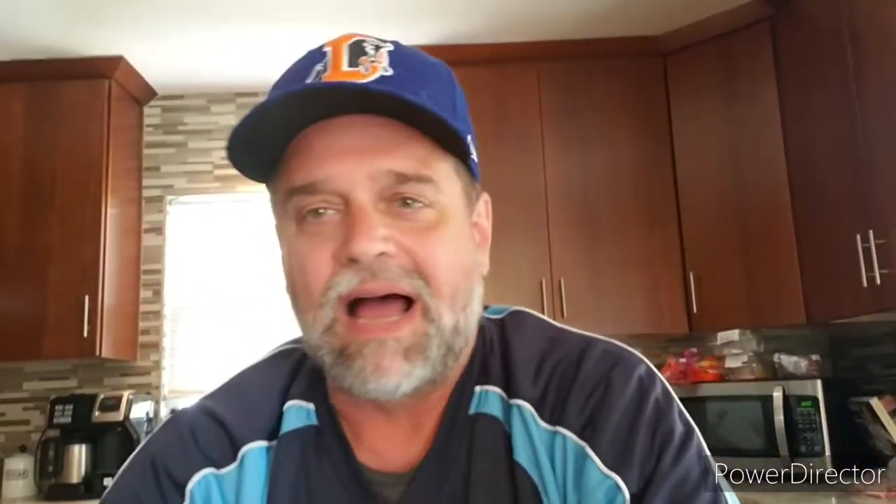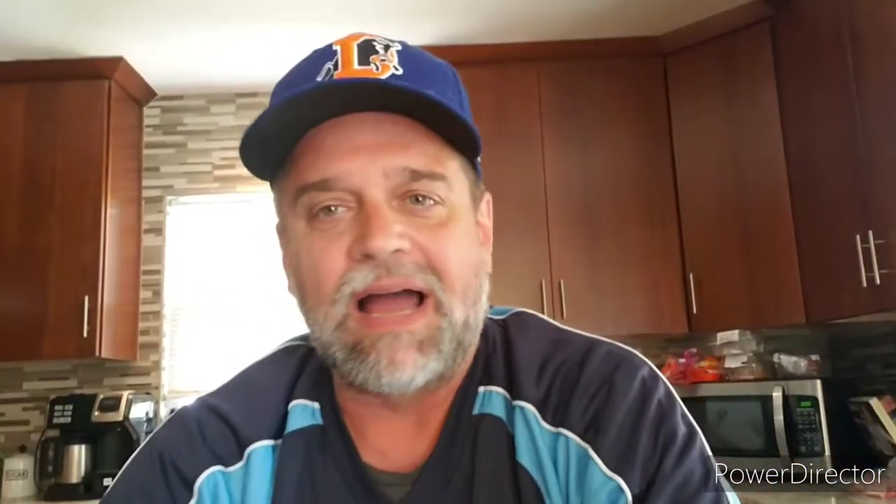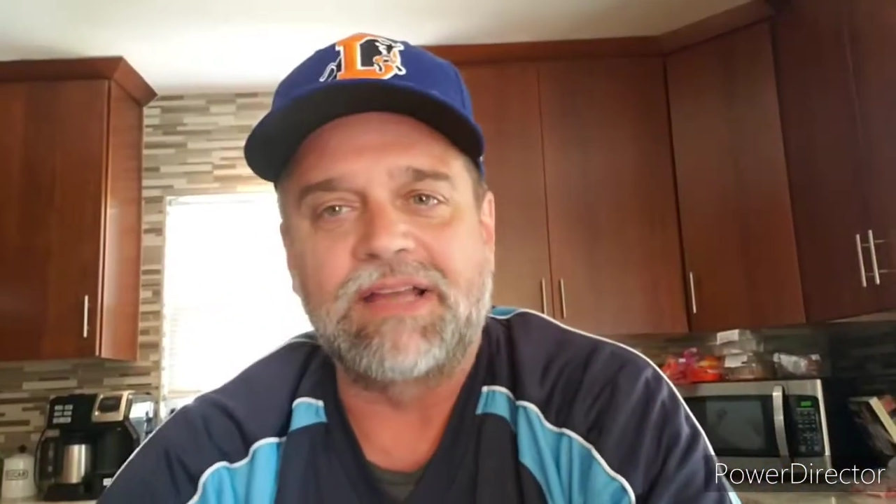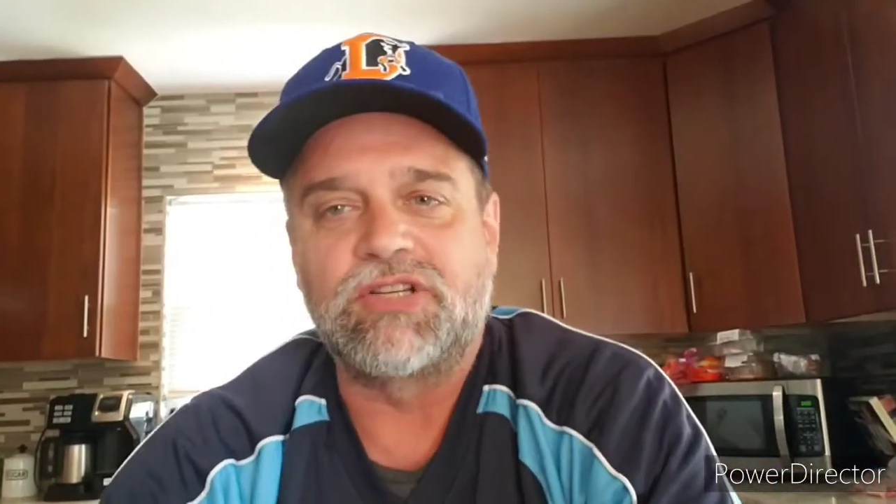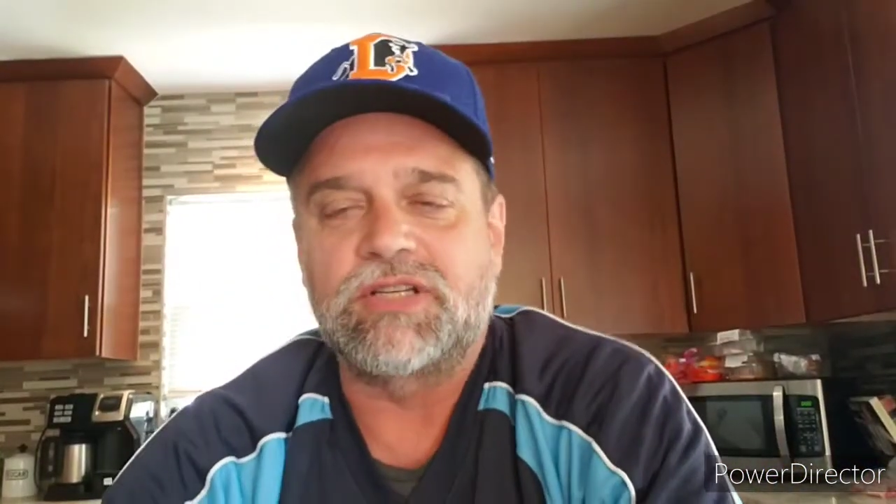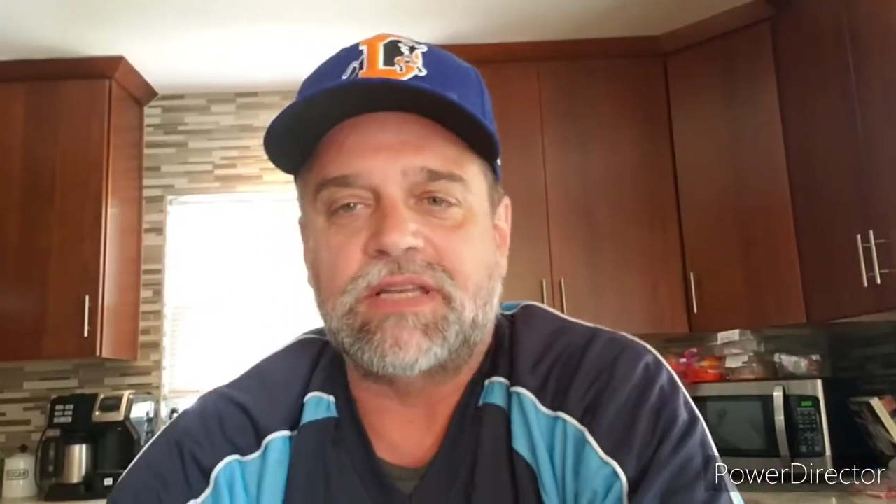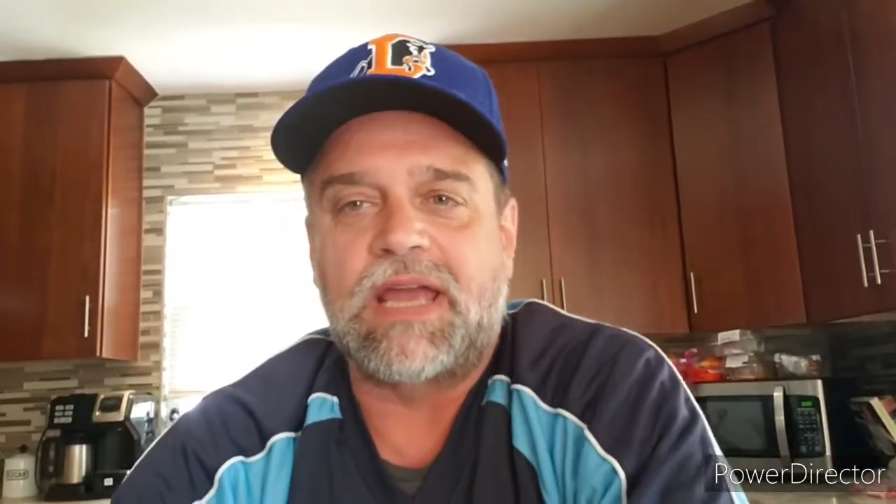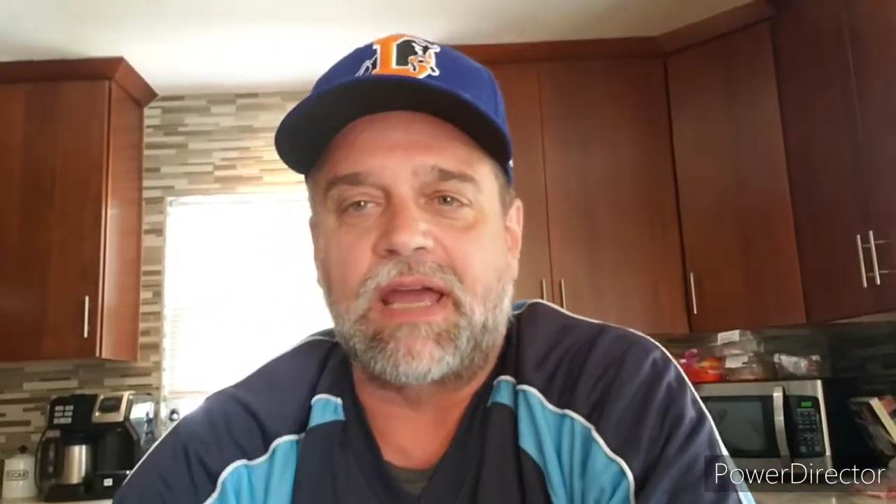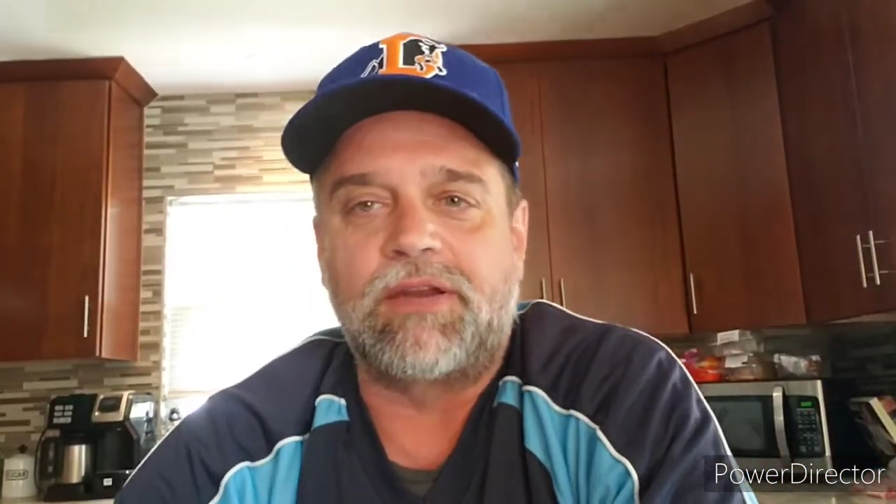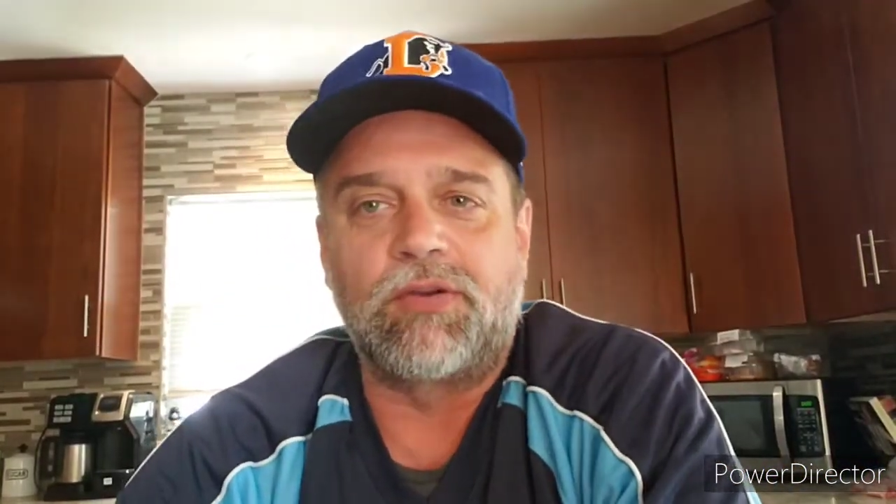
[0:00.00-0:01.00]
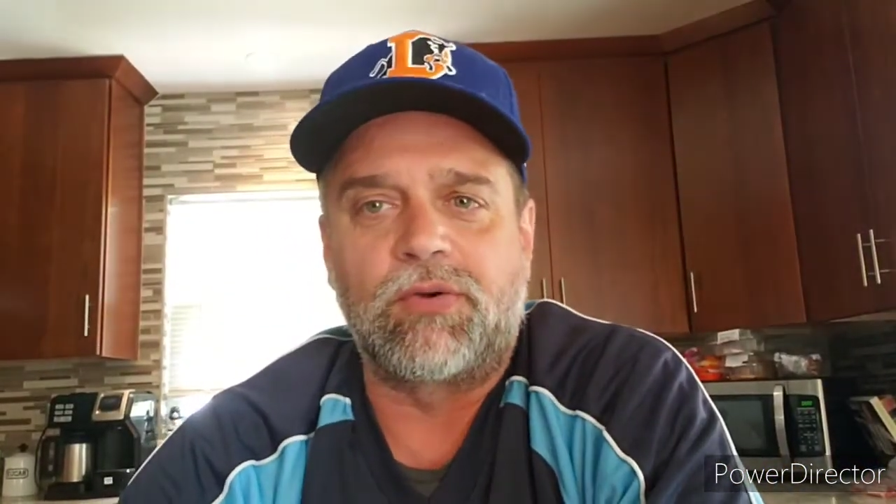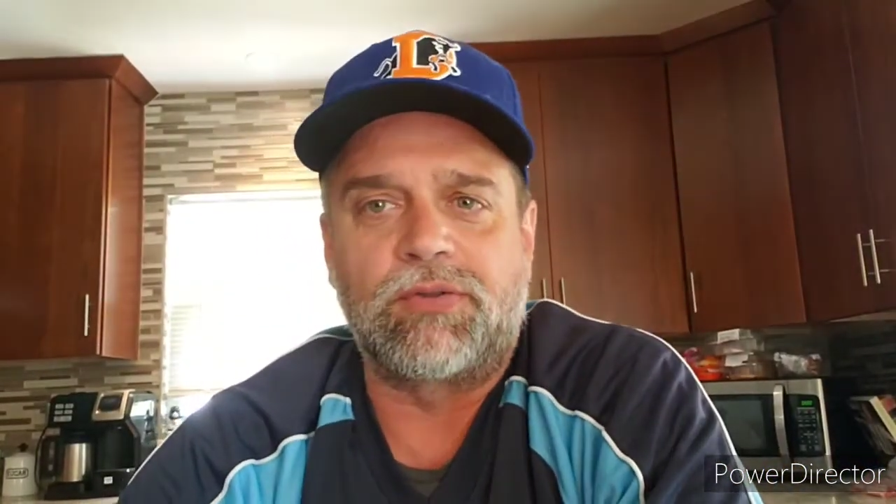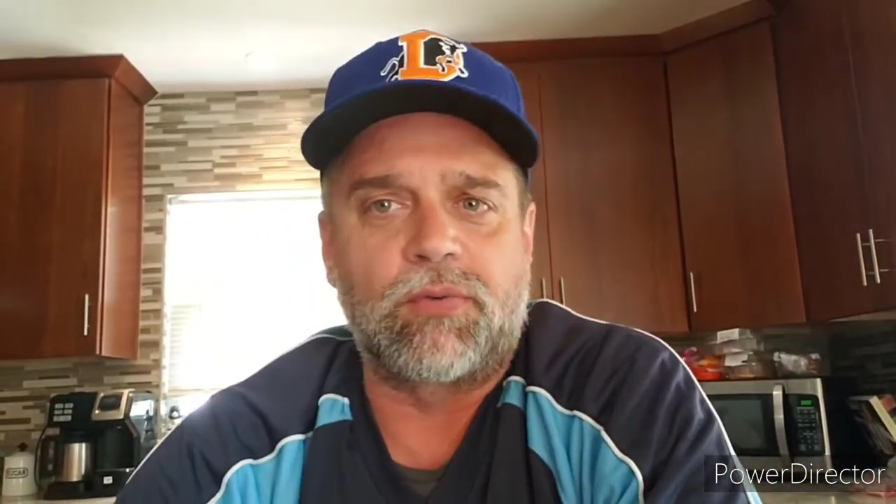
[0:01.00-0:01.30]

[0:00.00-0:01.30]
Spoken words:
I just can't do it